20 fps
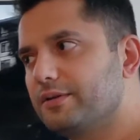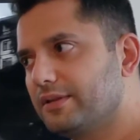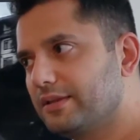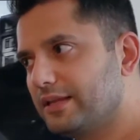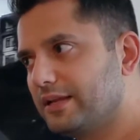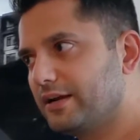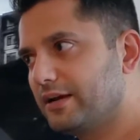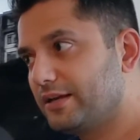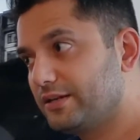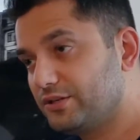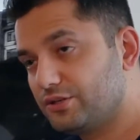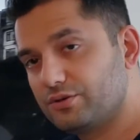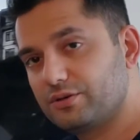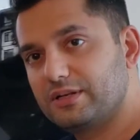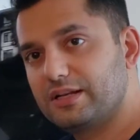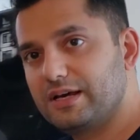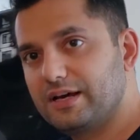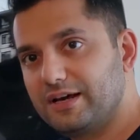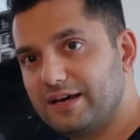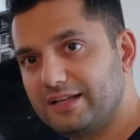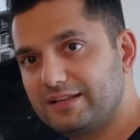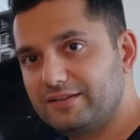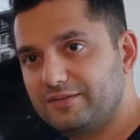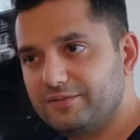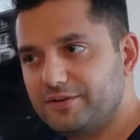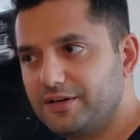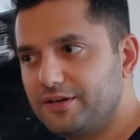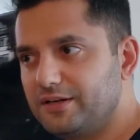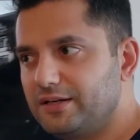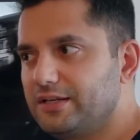then I should at the
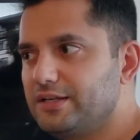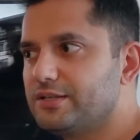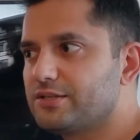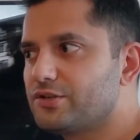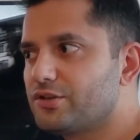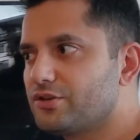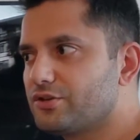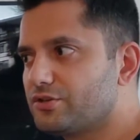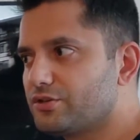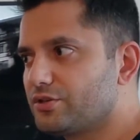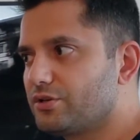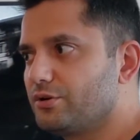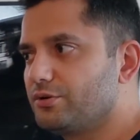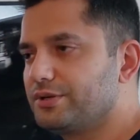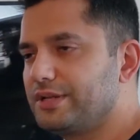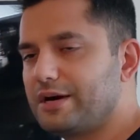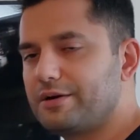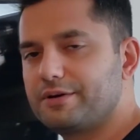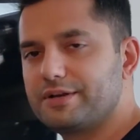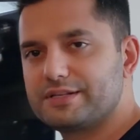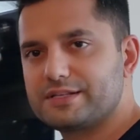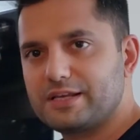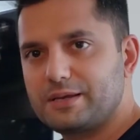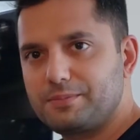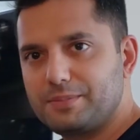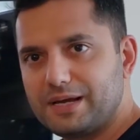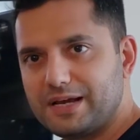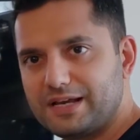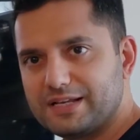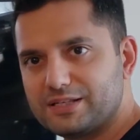very least slow down as I
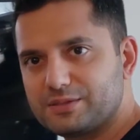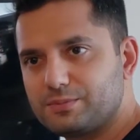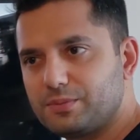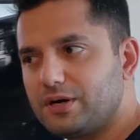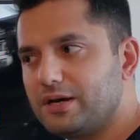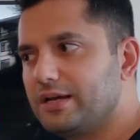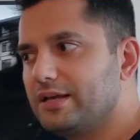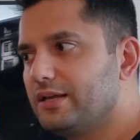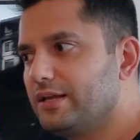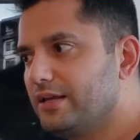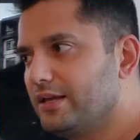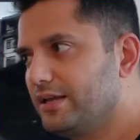pass by,